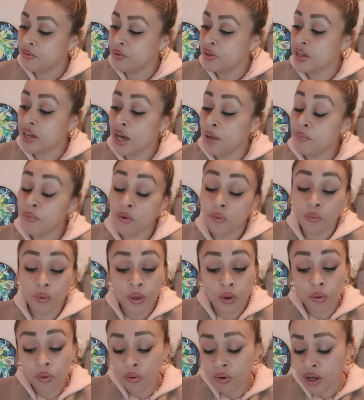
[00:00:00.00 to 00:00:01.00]
we come
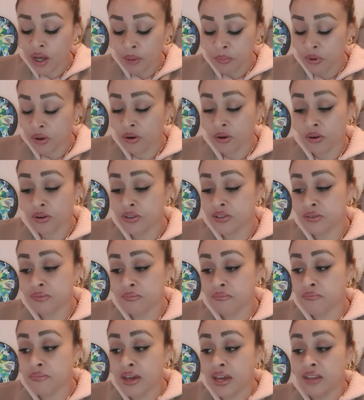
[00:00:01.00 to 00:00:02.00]
we all come across
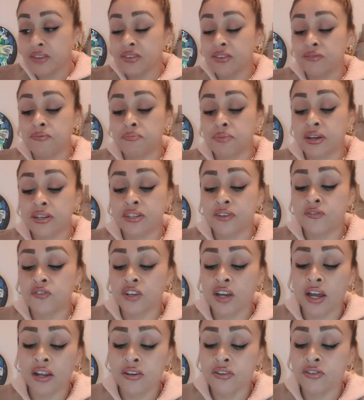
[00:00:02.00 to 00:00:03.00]
massive massive
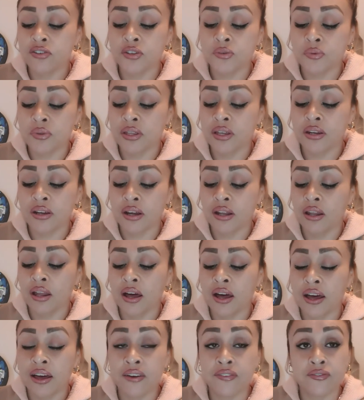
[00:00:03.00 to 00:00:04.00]
challenges within our
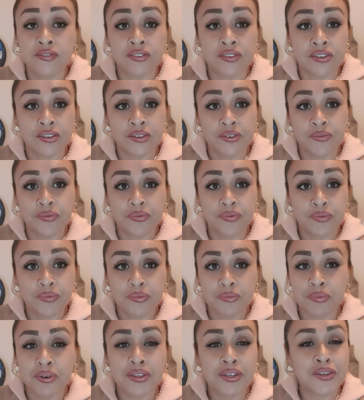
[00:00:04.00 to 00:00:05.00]
lives
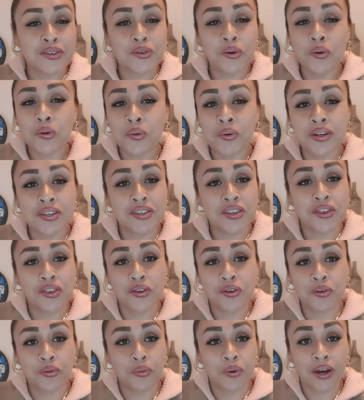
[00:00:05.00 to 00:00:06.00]
but there's always a
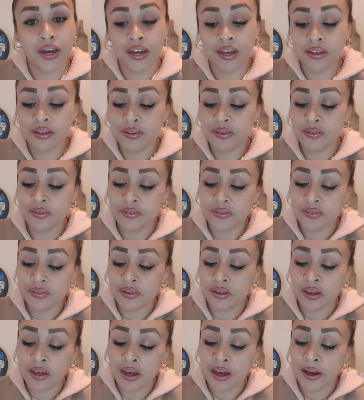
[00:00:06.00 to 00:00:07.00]
third way
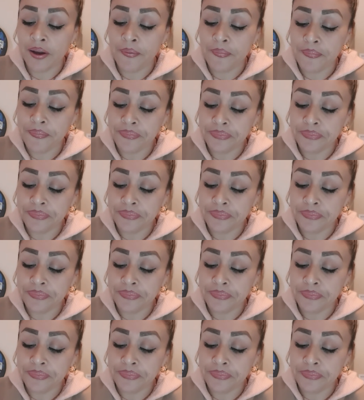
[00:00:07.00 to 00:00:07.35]
okay